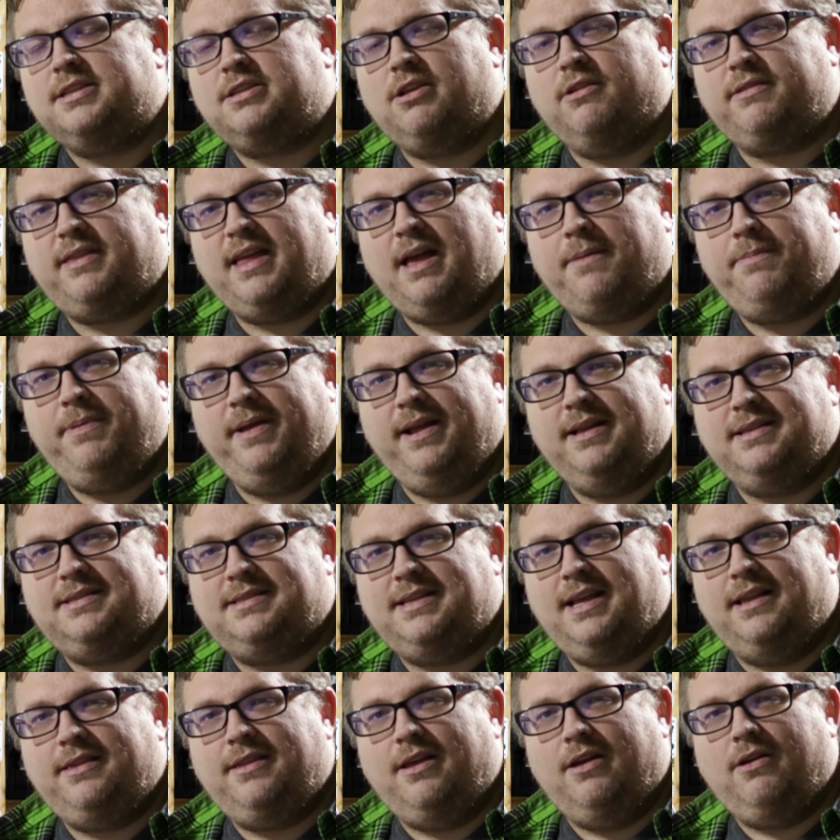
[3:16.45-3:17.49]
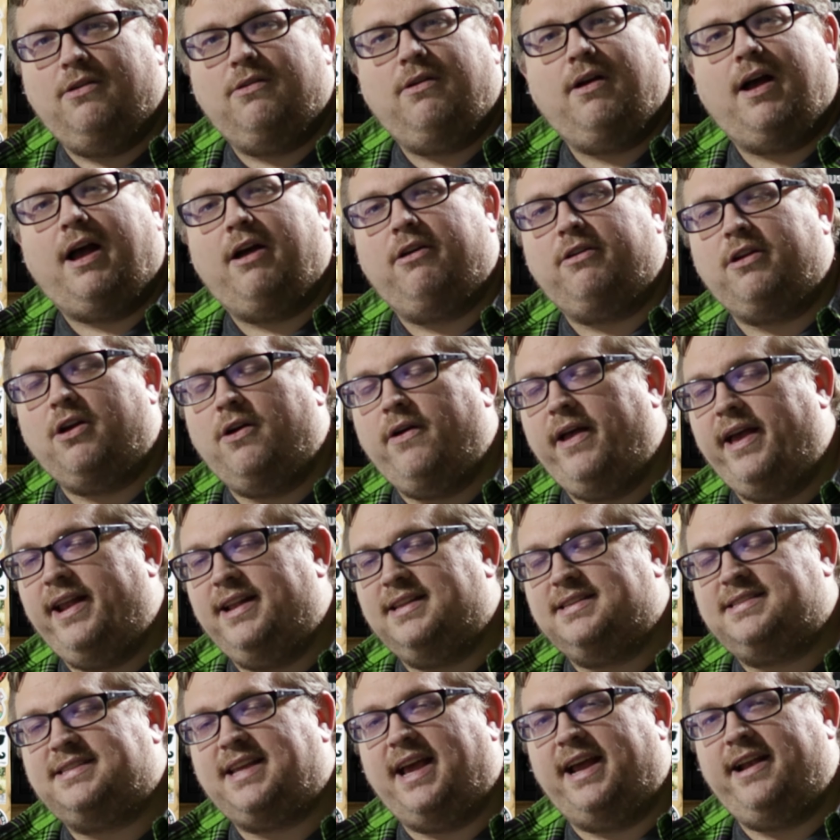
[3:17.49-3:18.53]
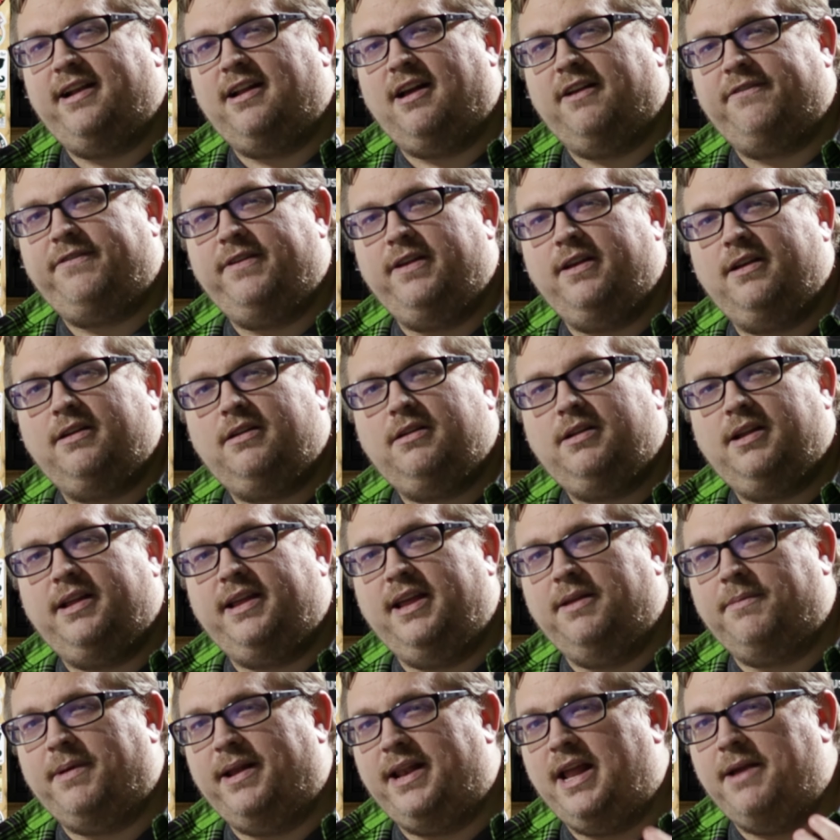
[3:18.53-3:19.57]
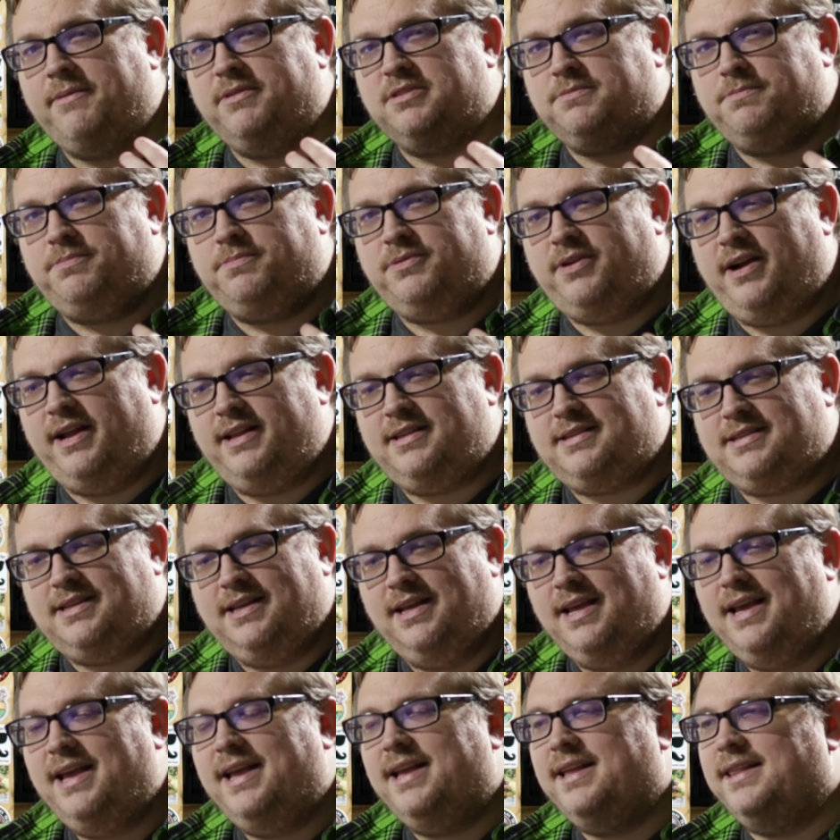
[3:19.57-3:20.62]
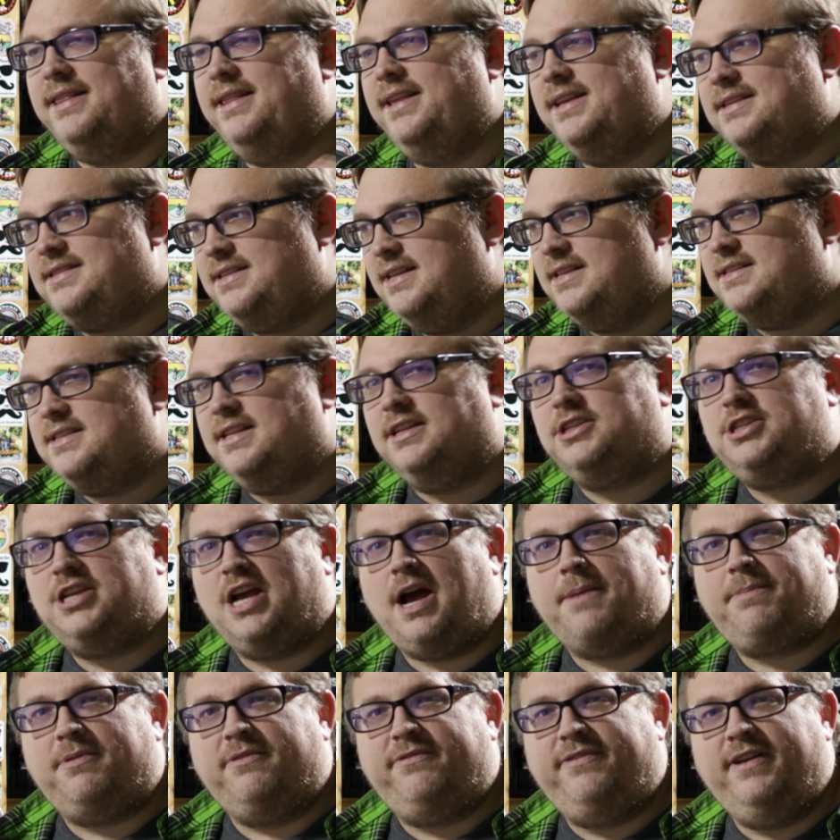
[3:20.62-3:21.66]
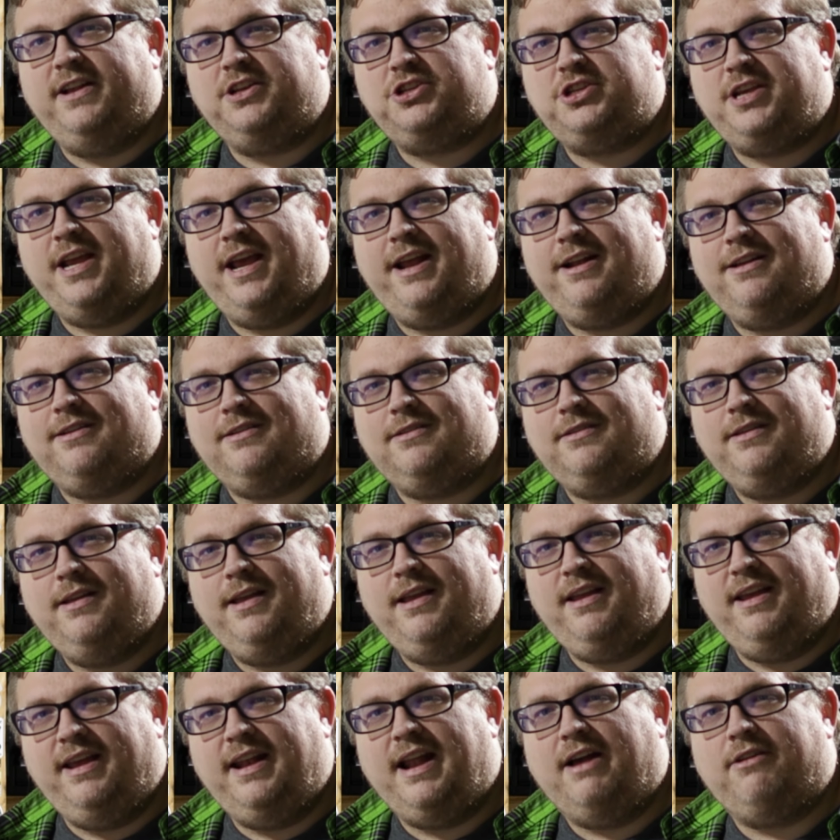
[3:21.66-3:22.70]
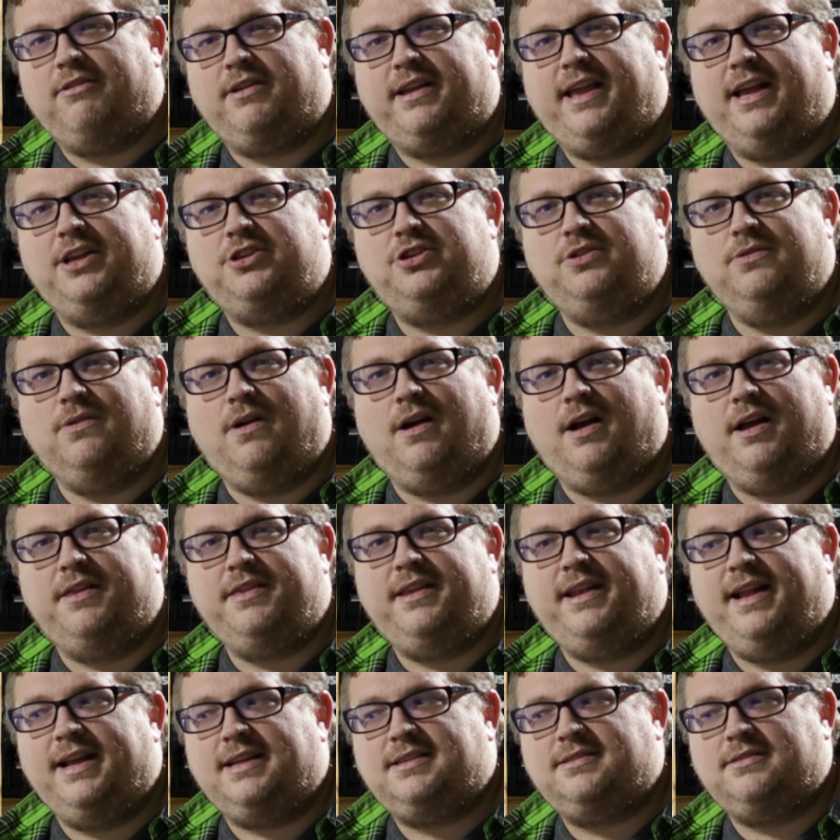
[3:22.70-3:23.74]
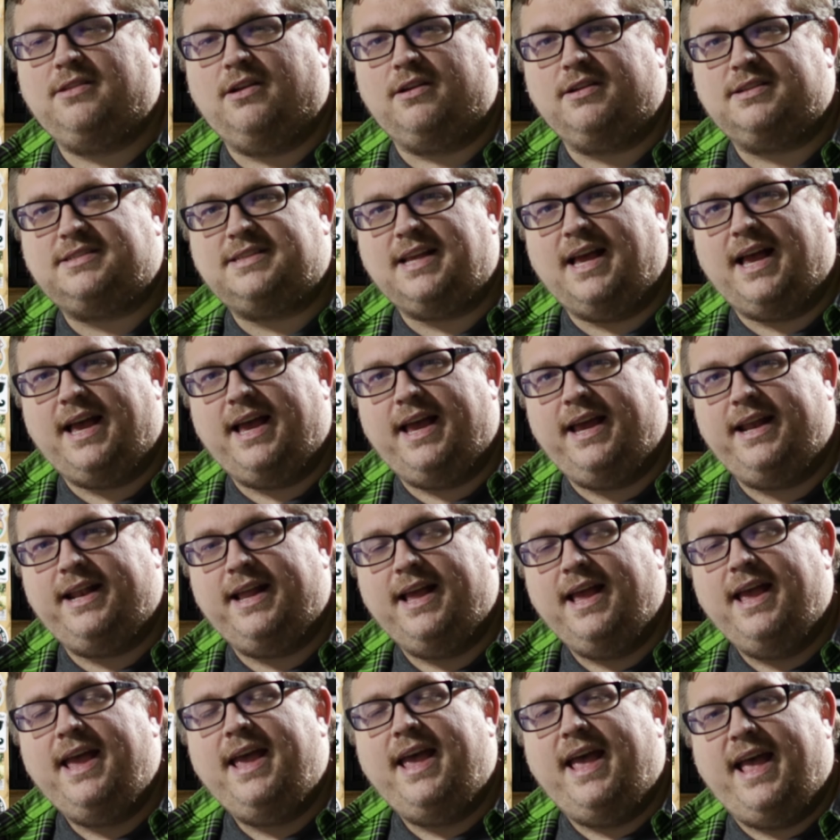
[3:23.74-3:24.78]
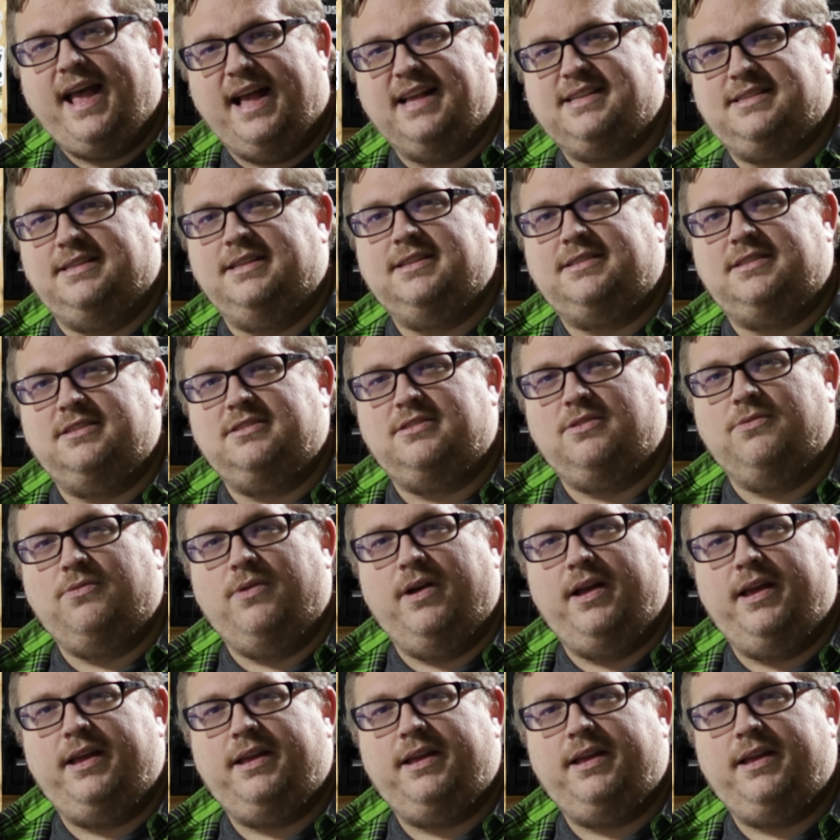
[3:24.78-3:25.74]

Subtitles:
So with that being said though, I'll go ahead and sign it off here. Again, my name is Brett. This is the Chopper Fit channel, and I will catch you on the next dark side, as this is the way.